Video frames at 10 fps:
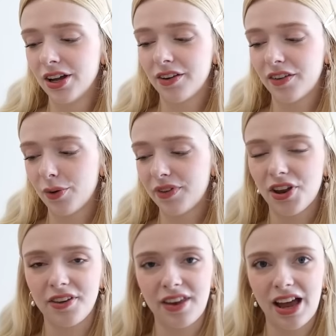And so it's
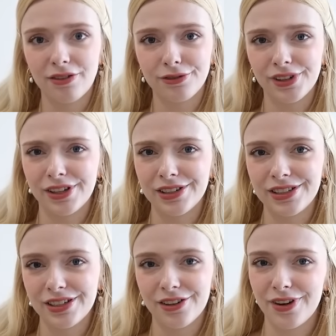nice to have
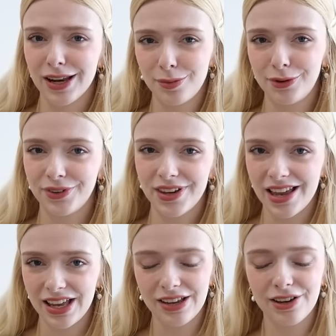it available
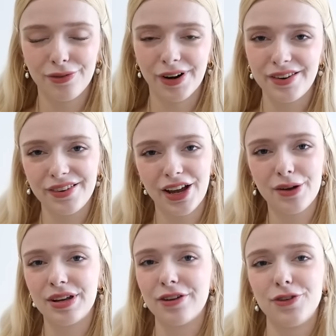here, ready to
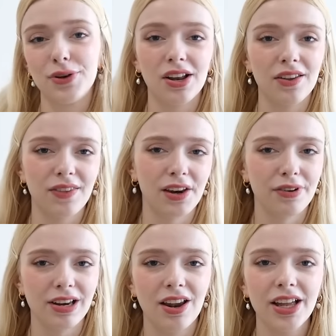go in a few colours that I
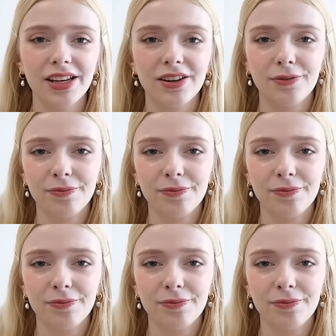really like.